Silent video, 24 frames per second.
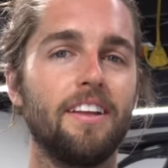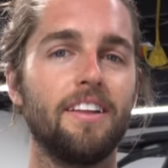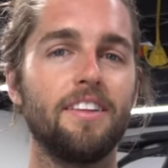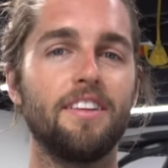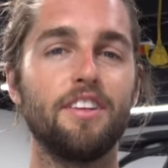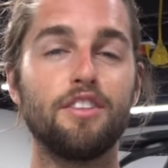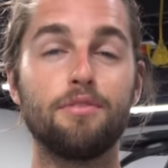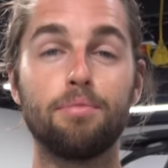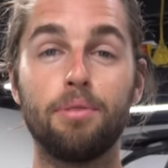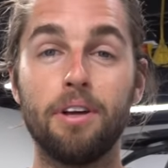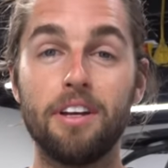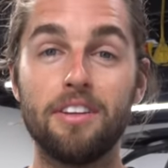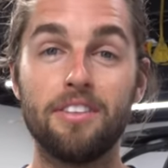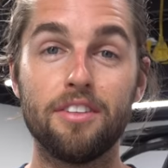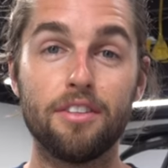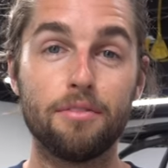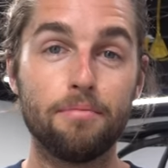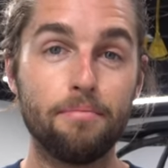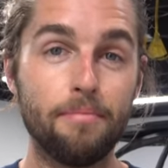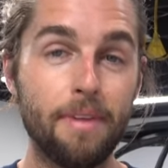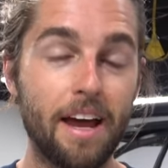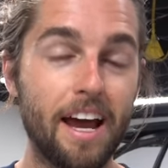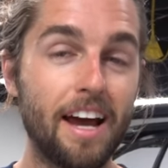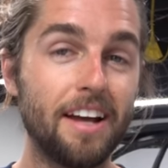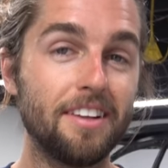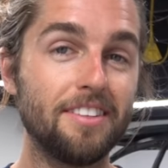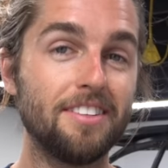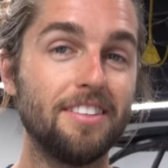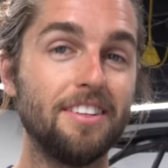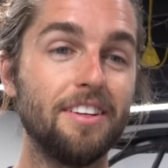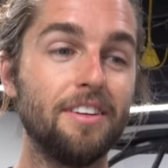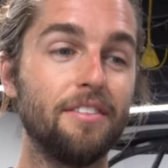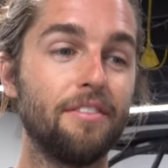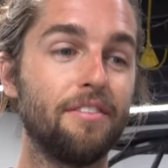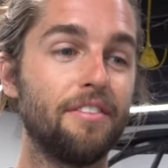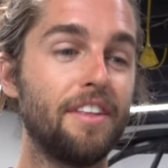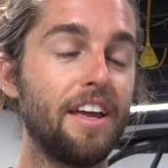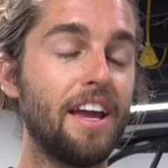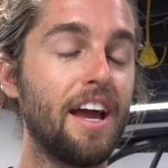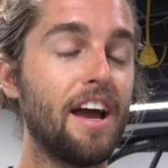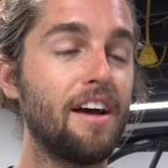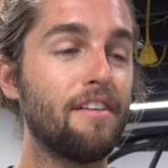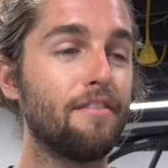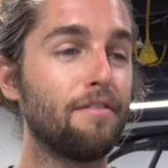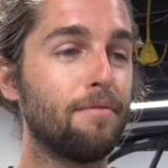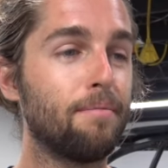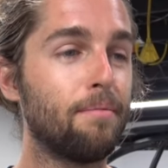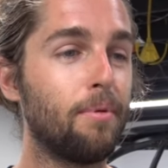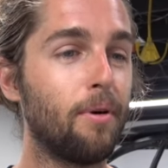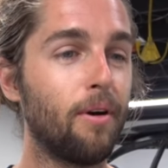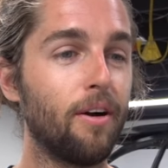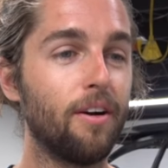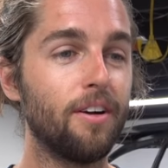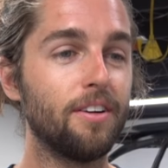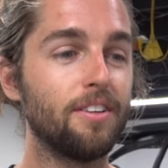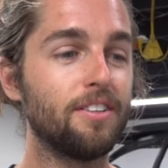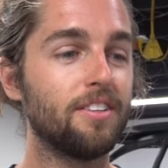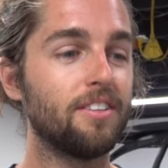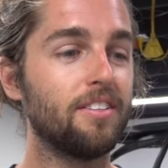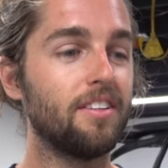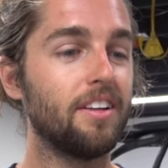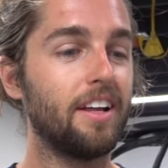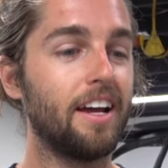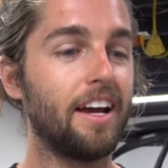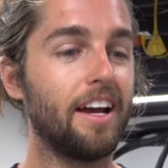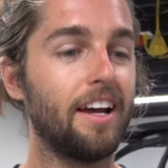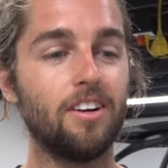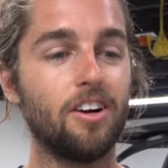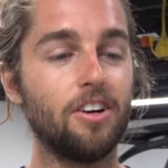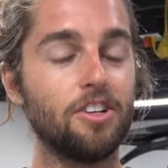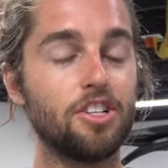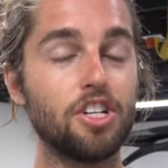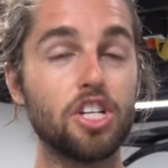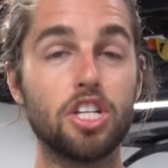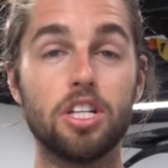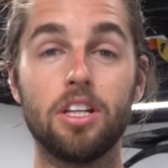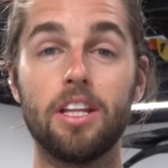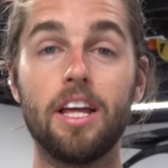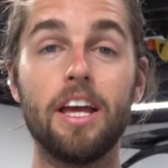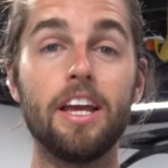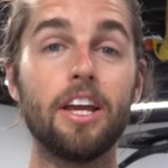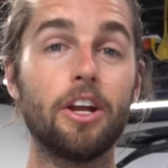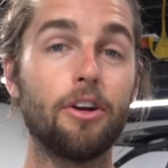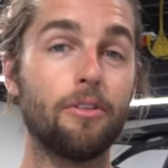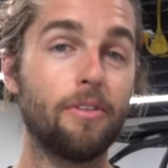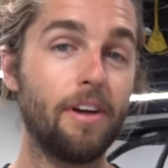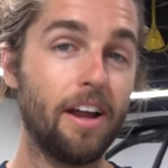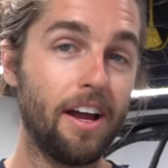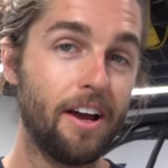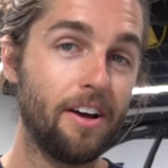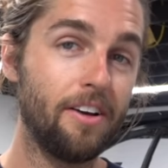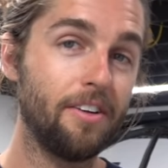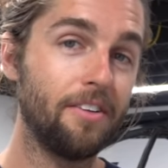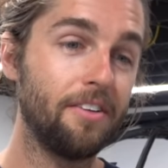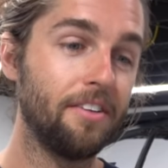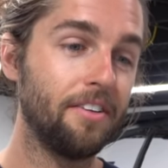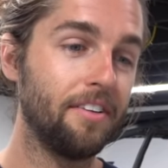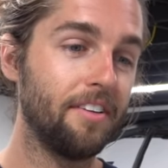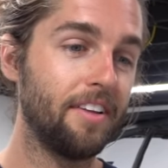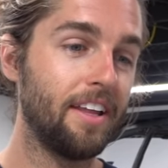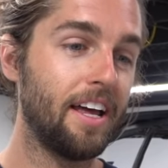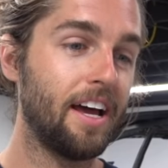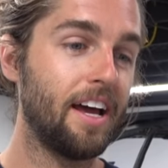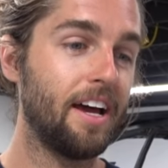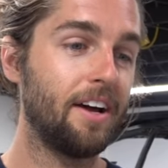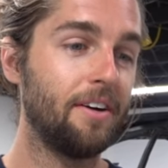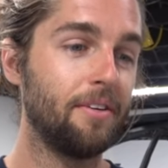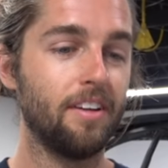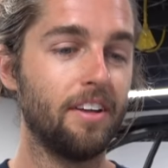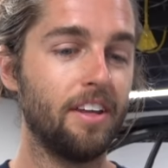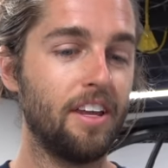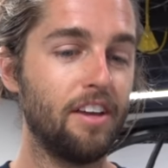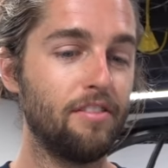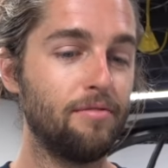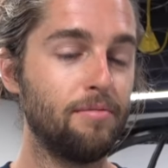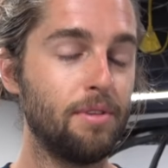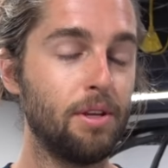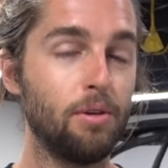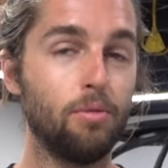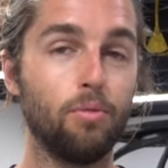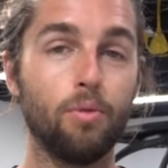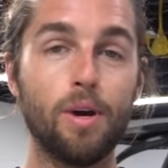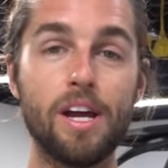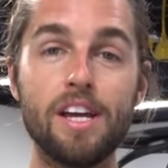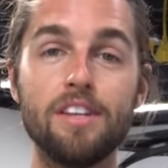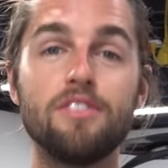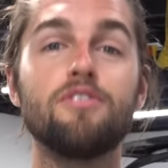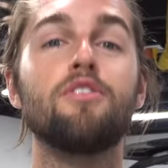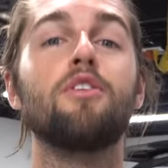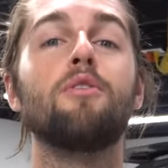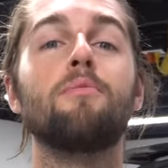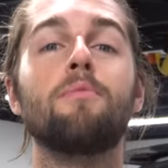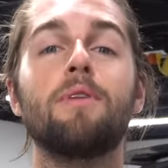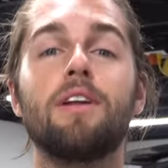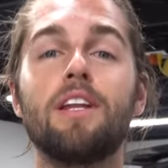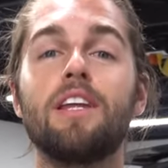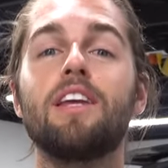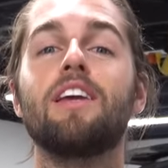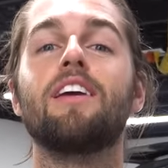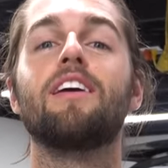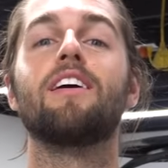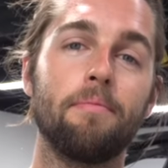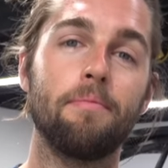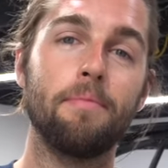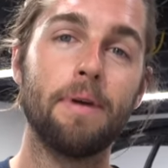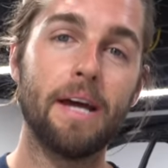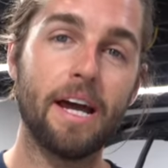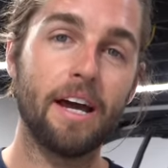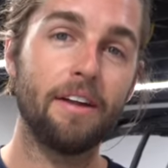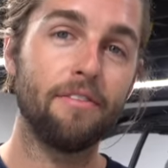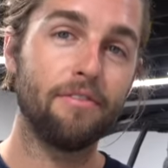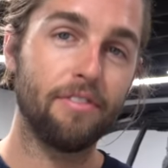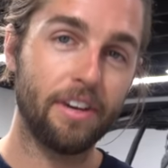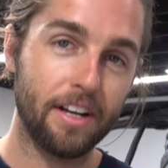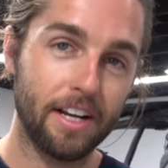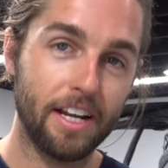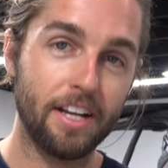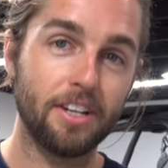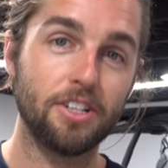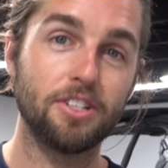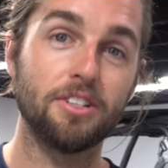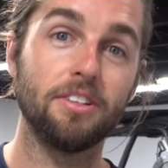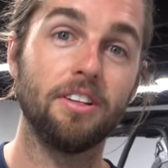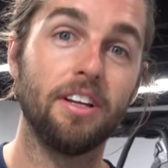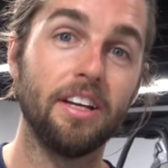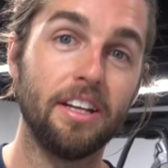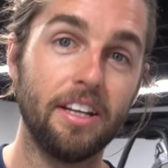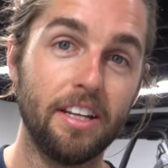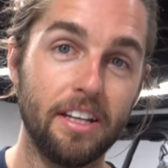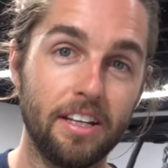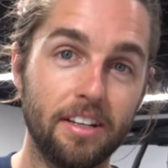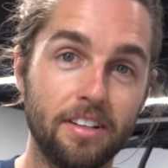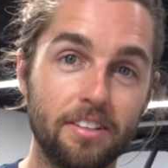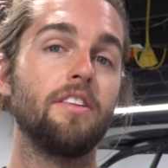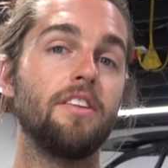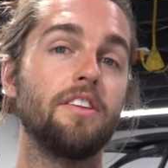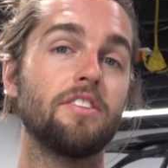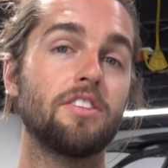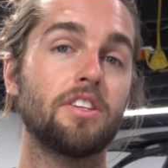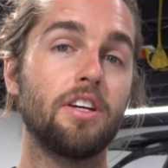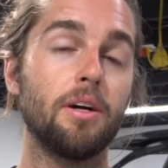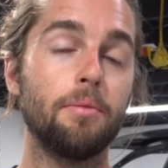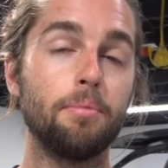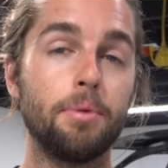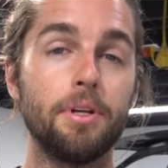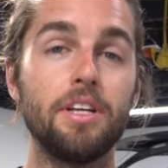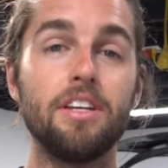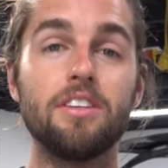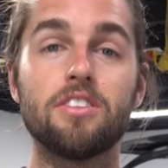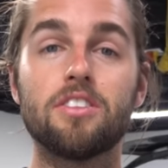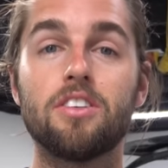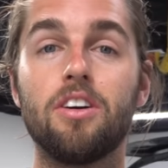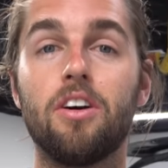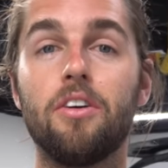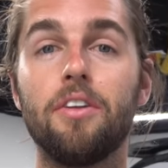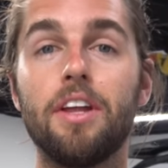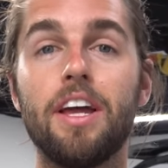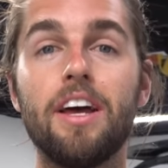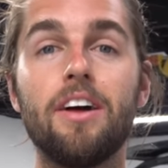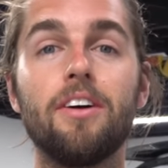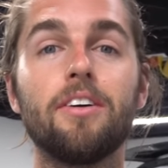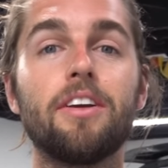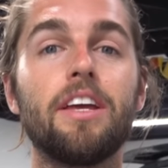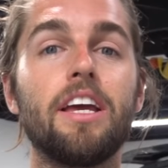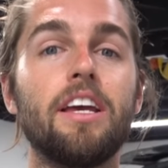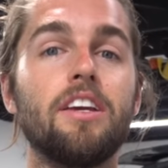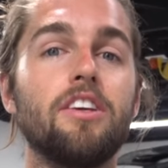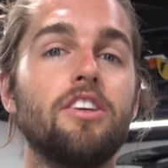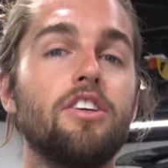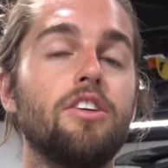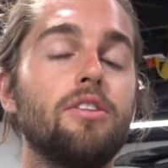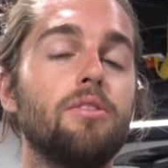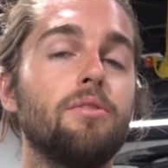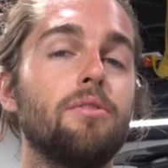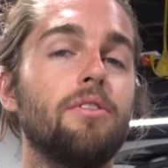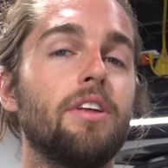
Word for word: This place is massive. They have parts that are just laying around that give me way too many bad financial ideas. This company is called L K Q.